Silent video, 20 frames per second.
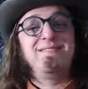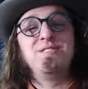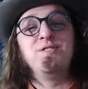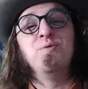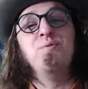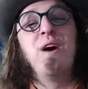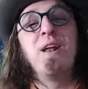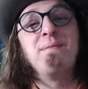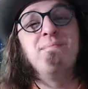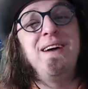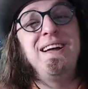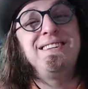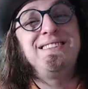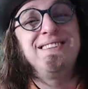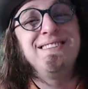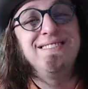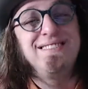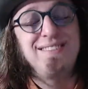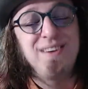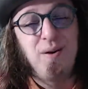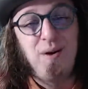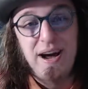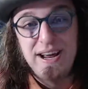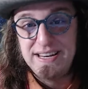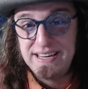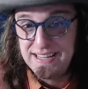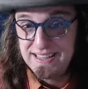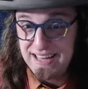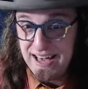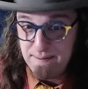Do want to mention, so I
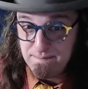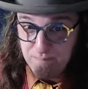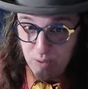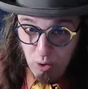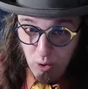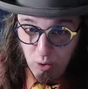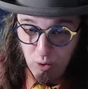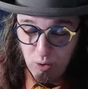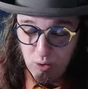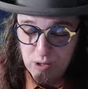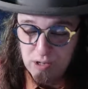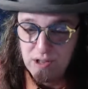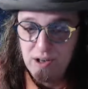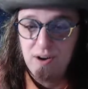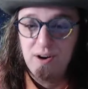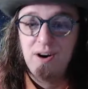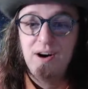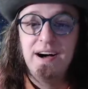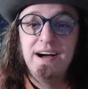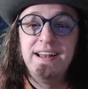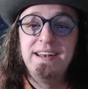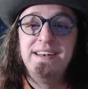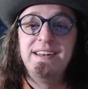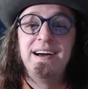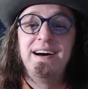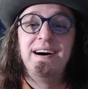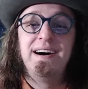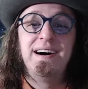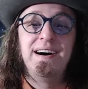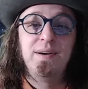did that poll
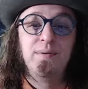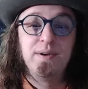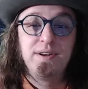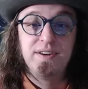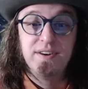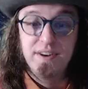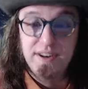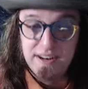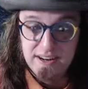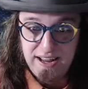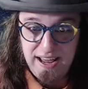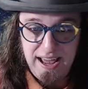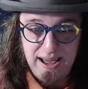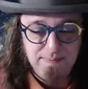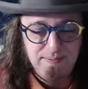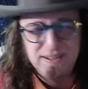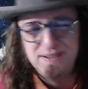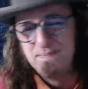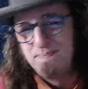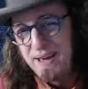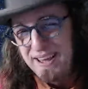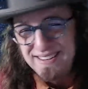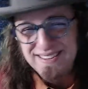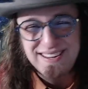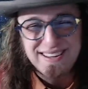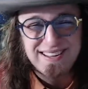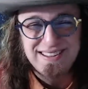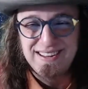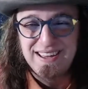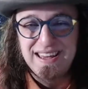on returning to campus.
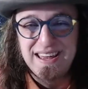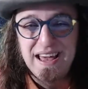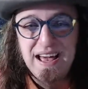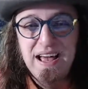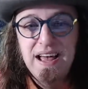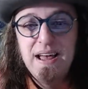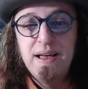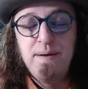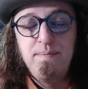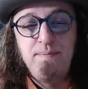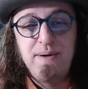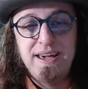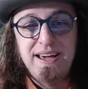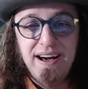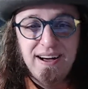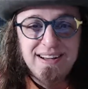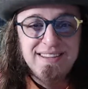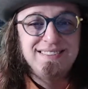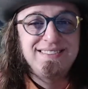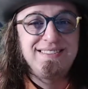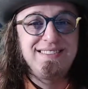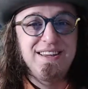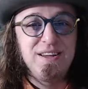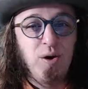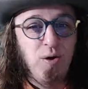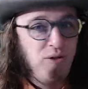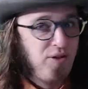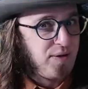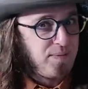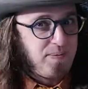Basically, because the
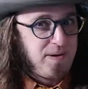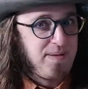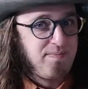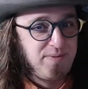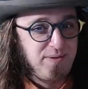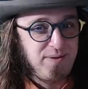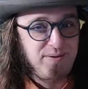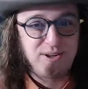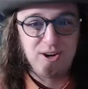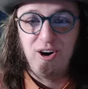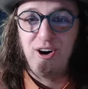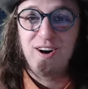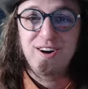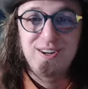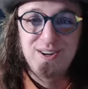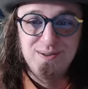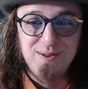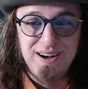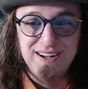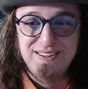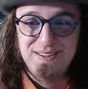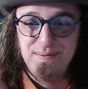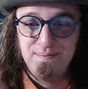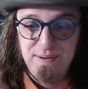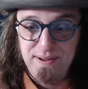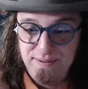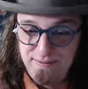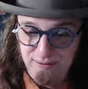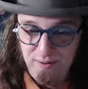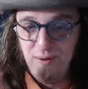only people who talk to us
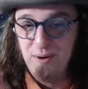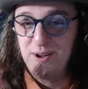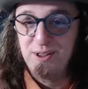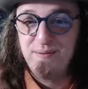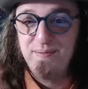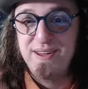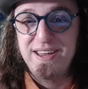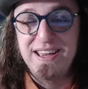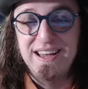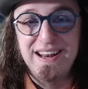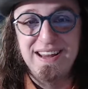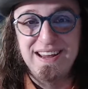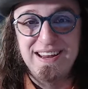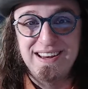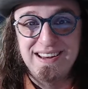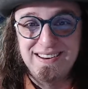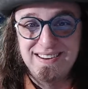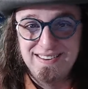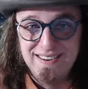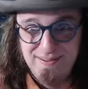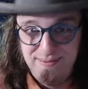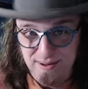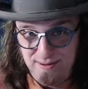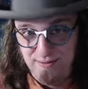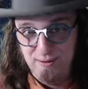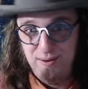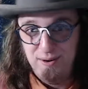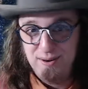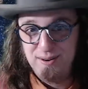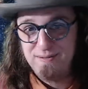before the beginning, or
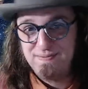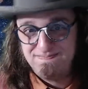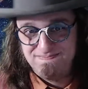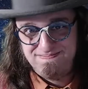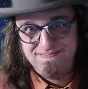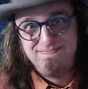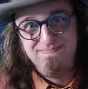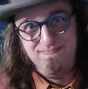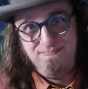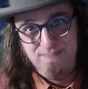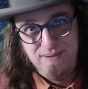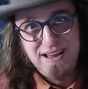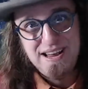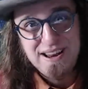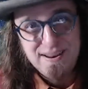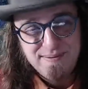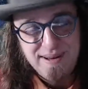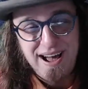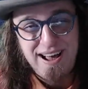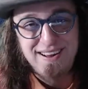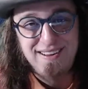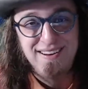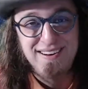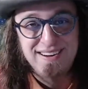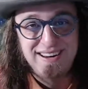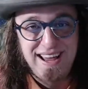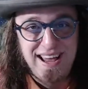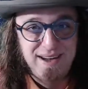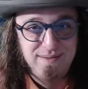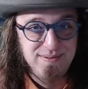before being back
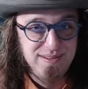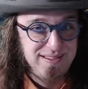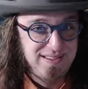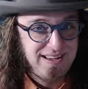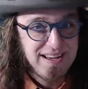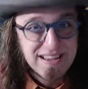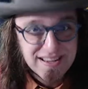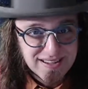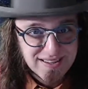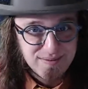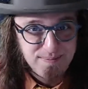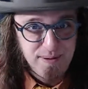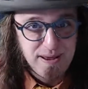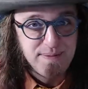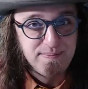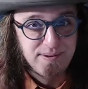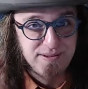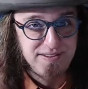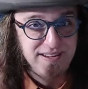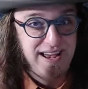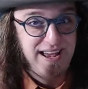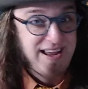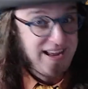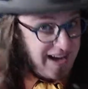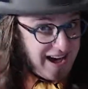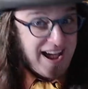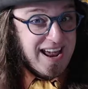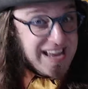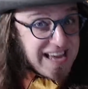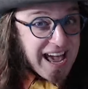on campus, is people saying,
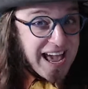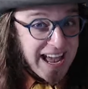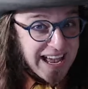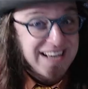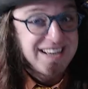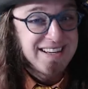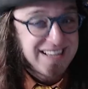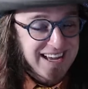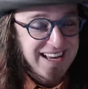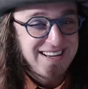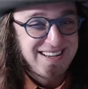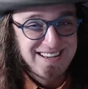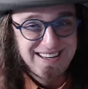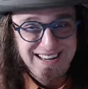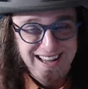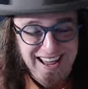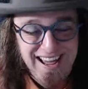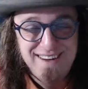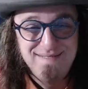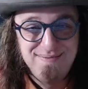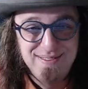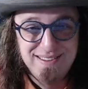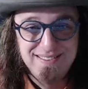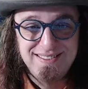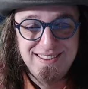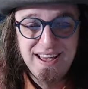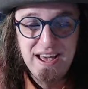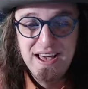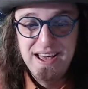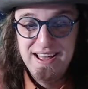I can't get to
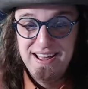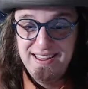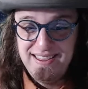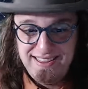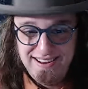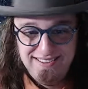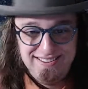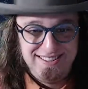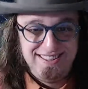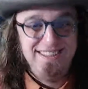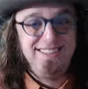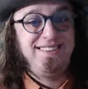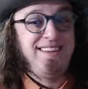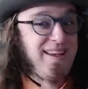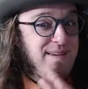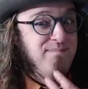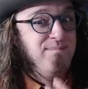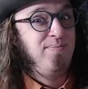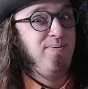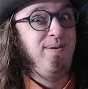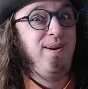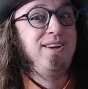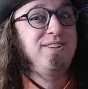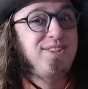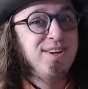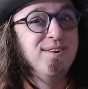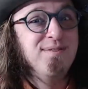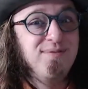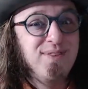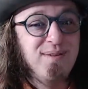campus, there's this
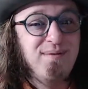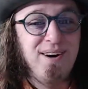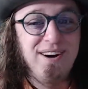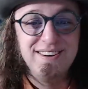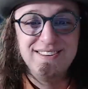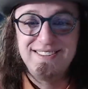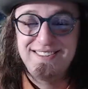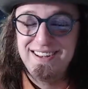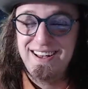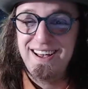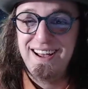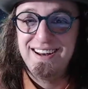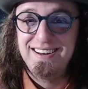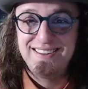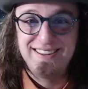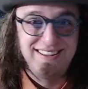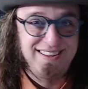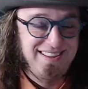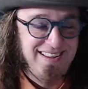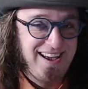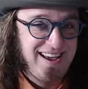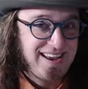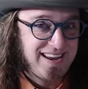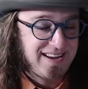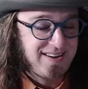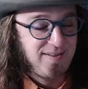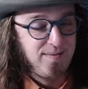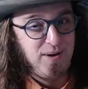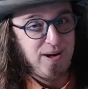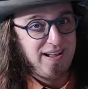impression from our side that,
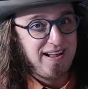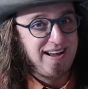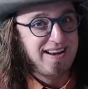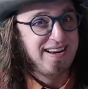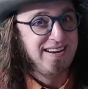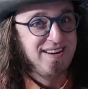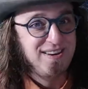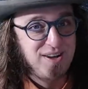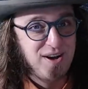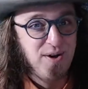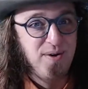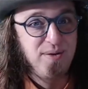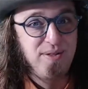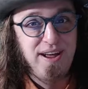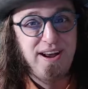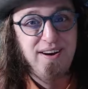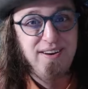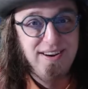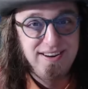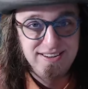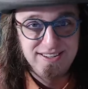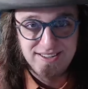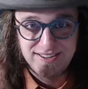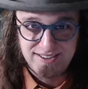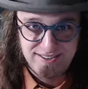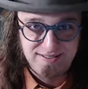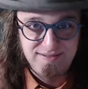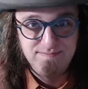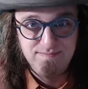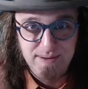like, well, I'm going to go there and
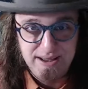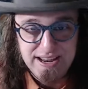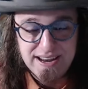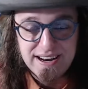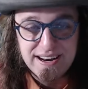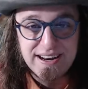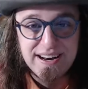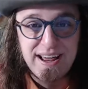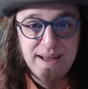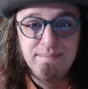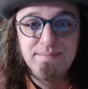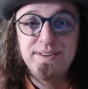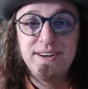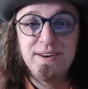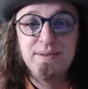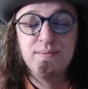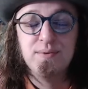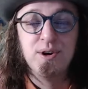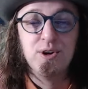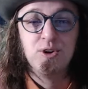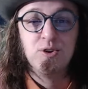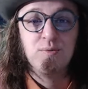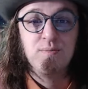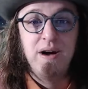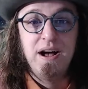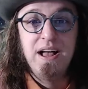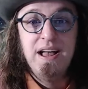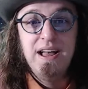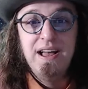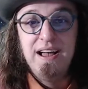just be in an empty room.